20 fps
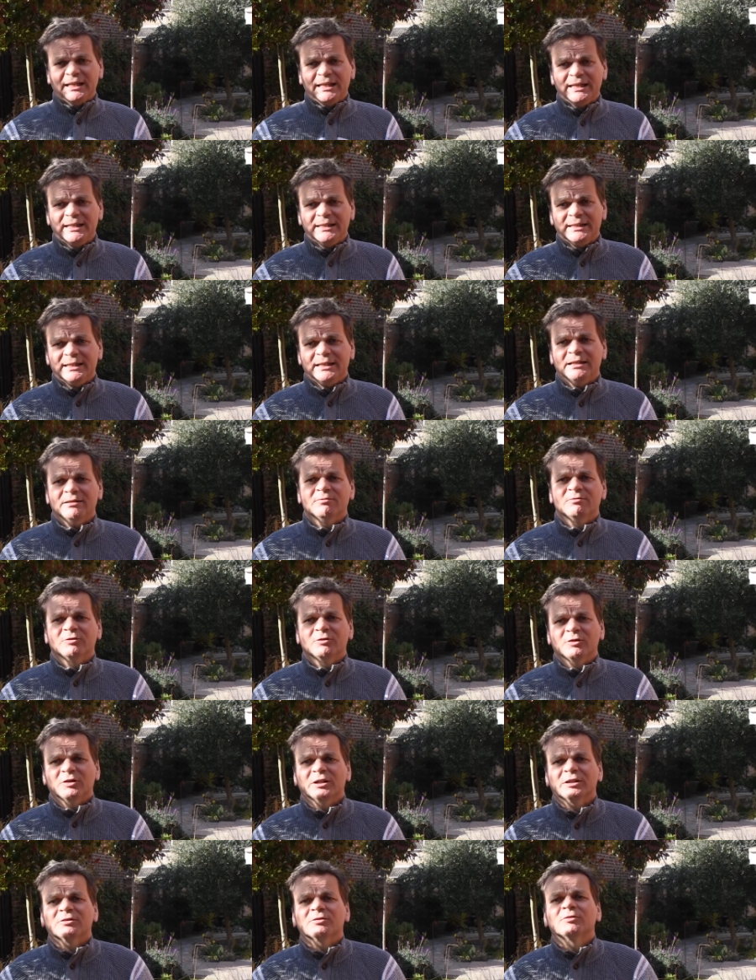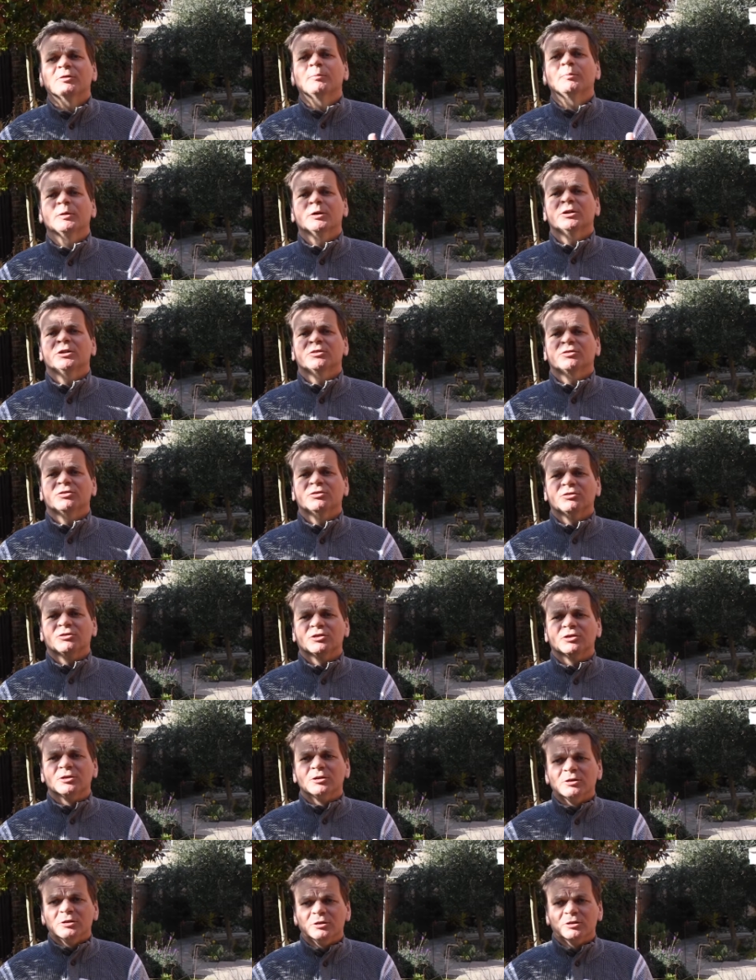in, it invites the person
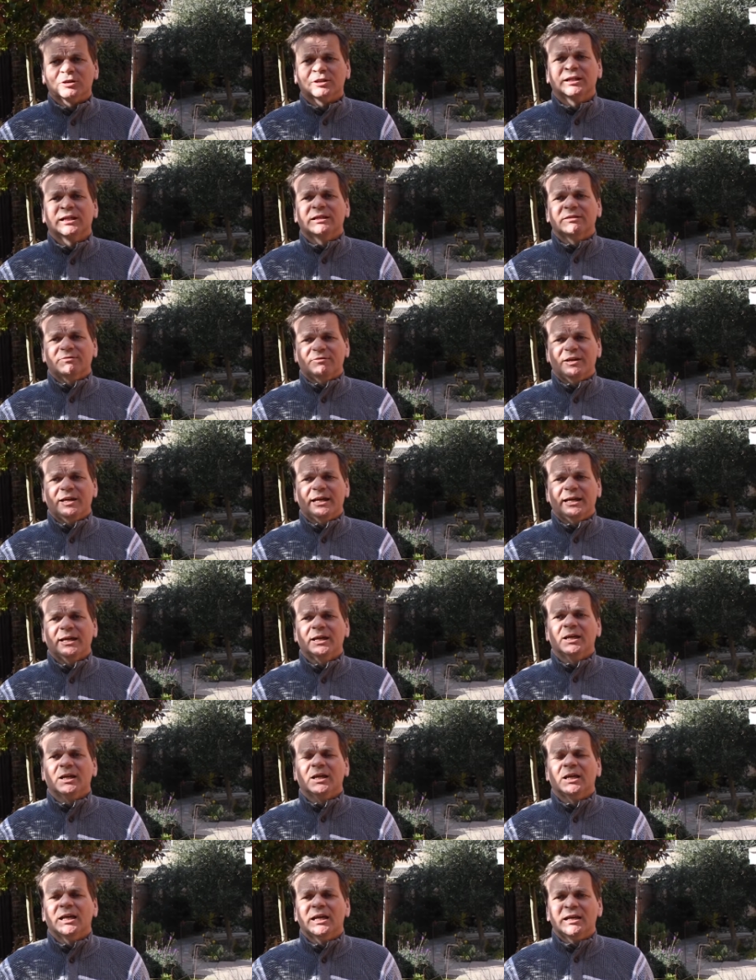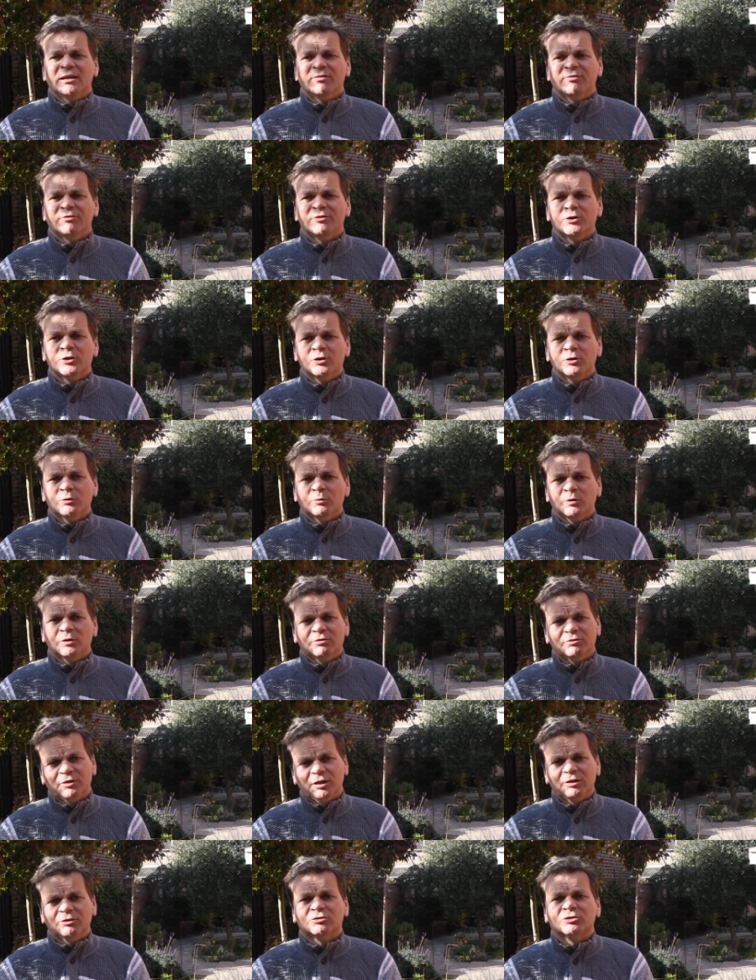to look there. If you were
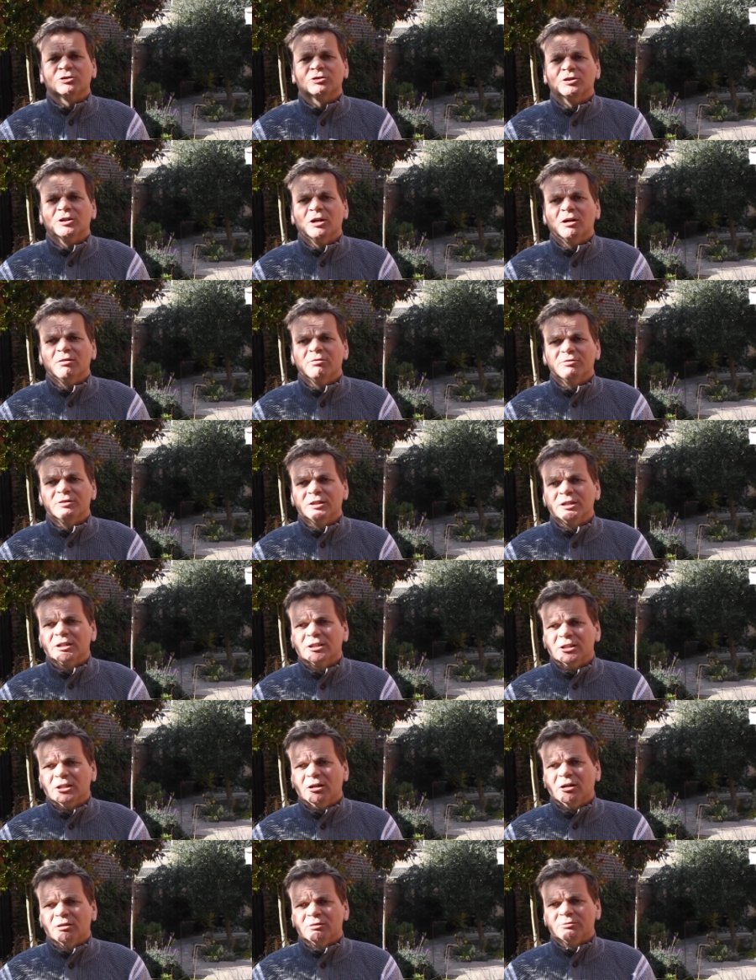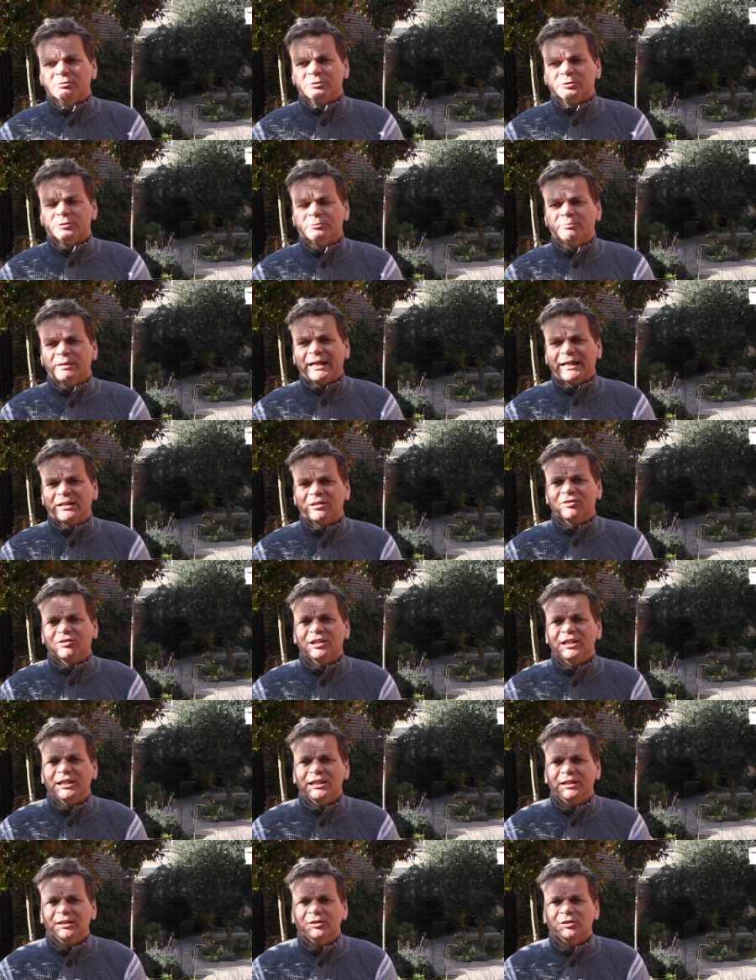photographing a garden for a
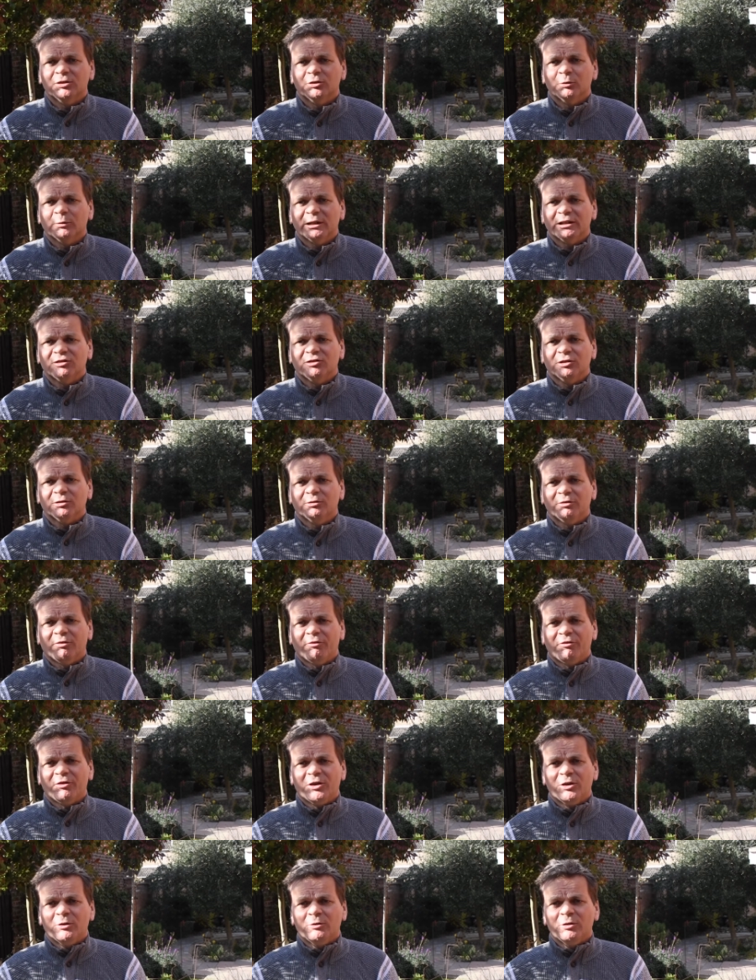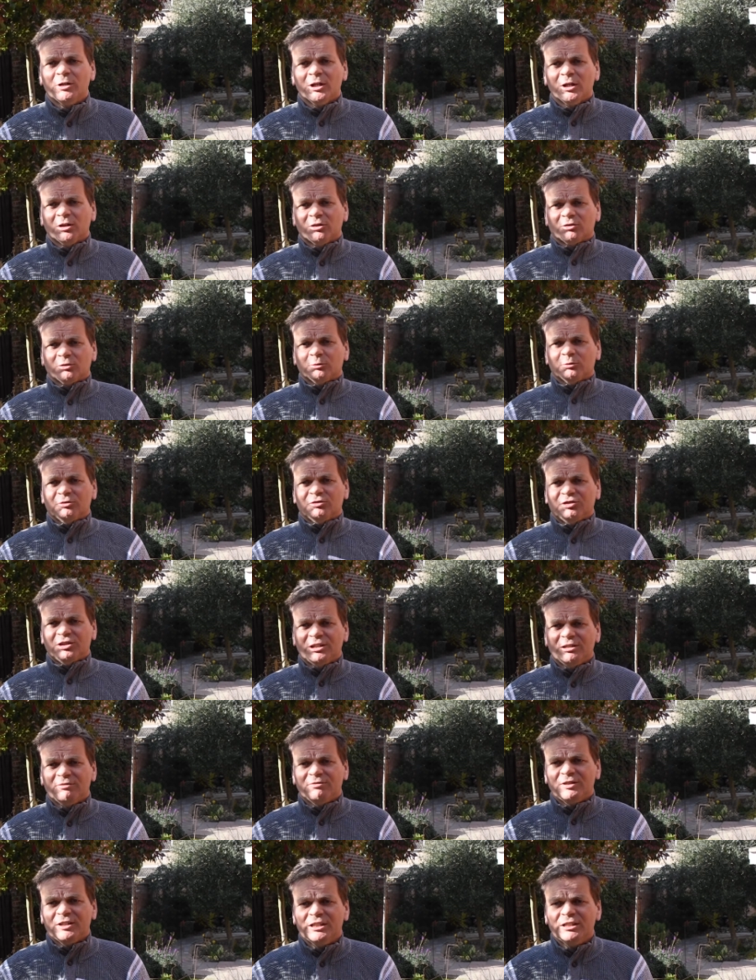magazine, you'd always do a few sort of
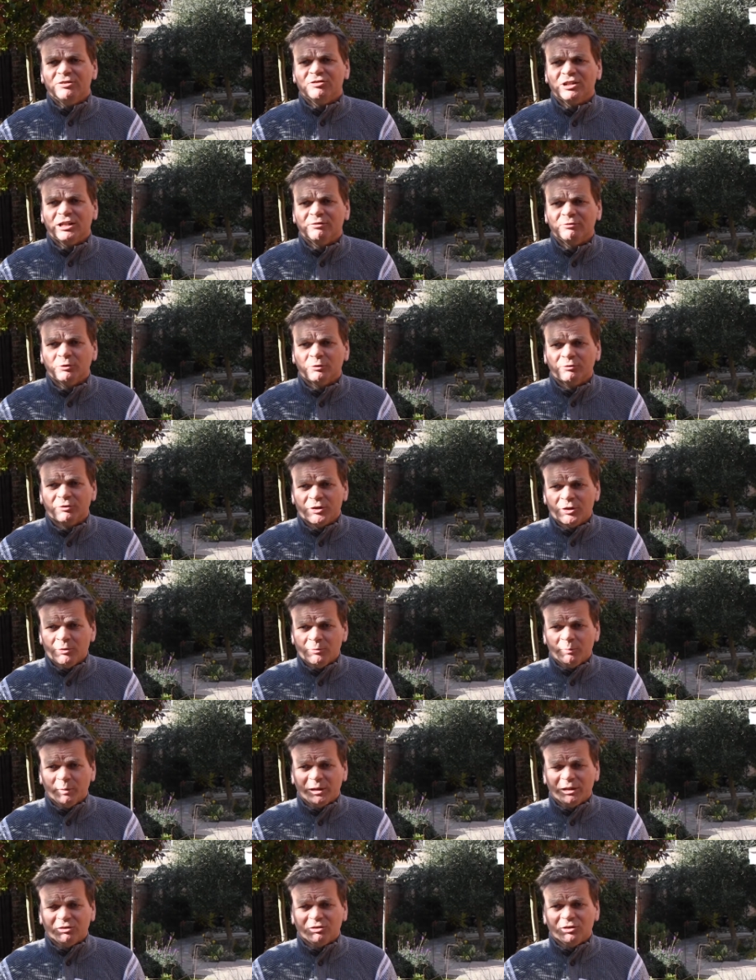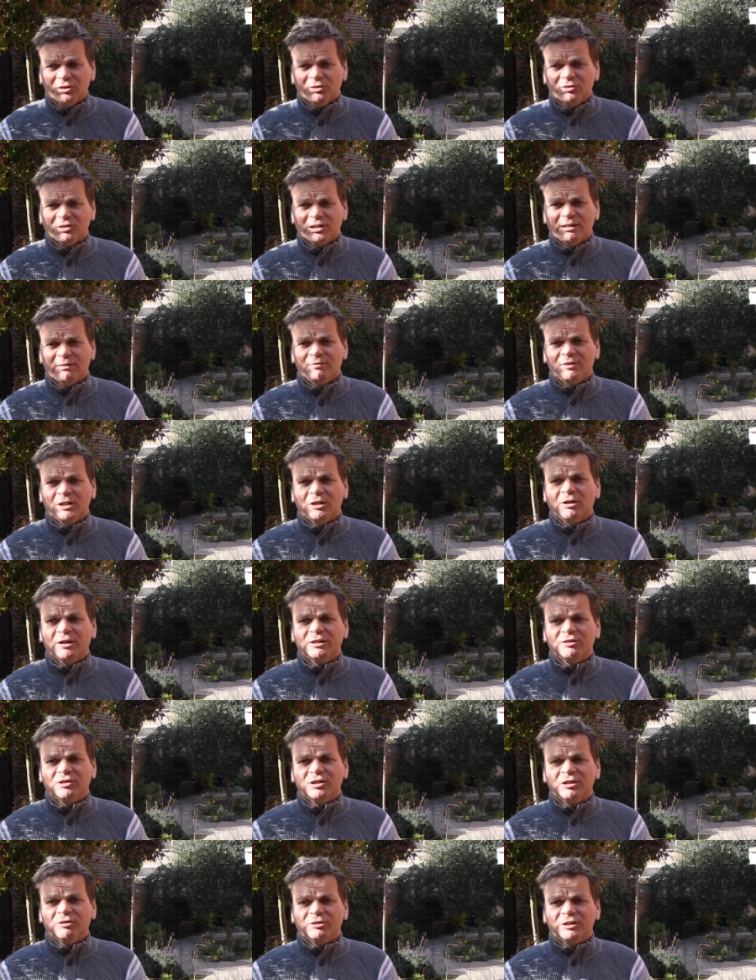GV, general view pictures, and the
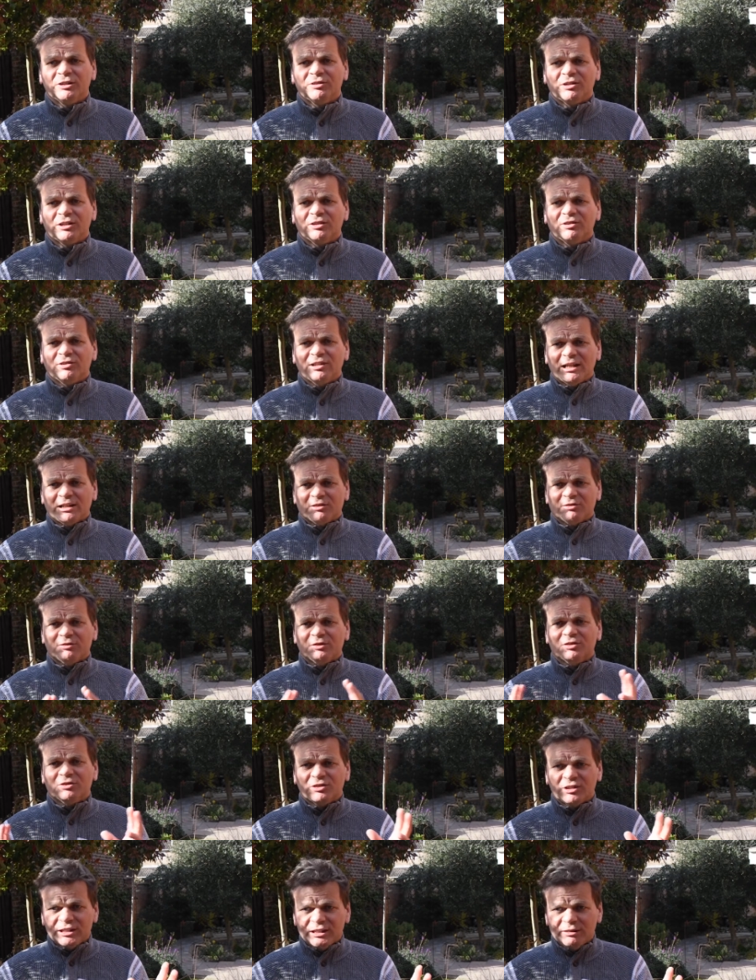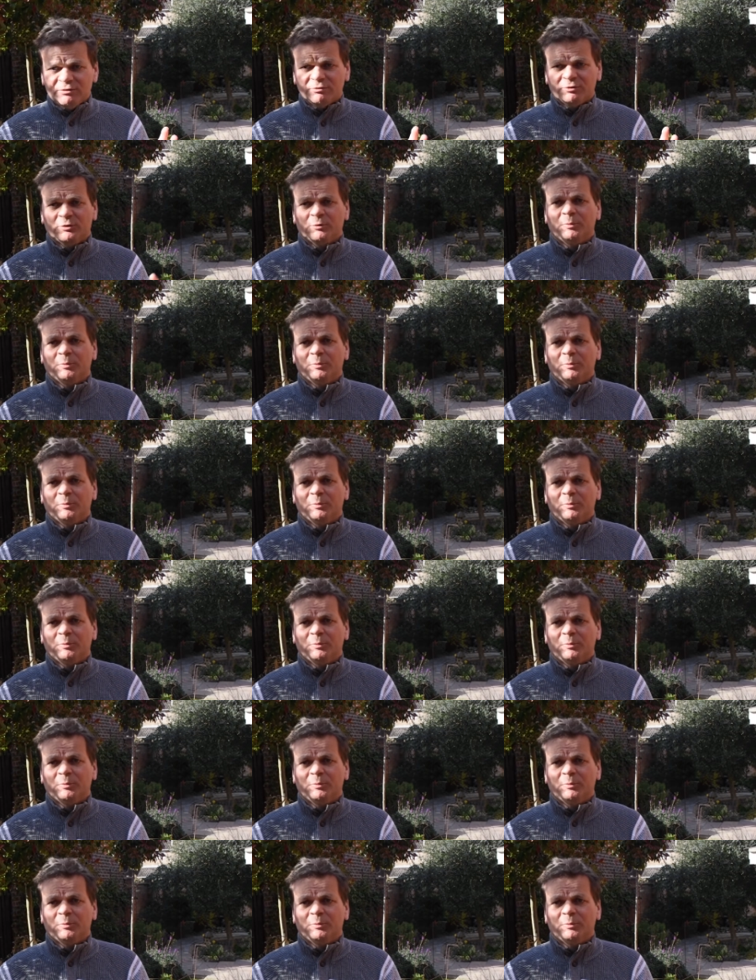idea is it sets the scene for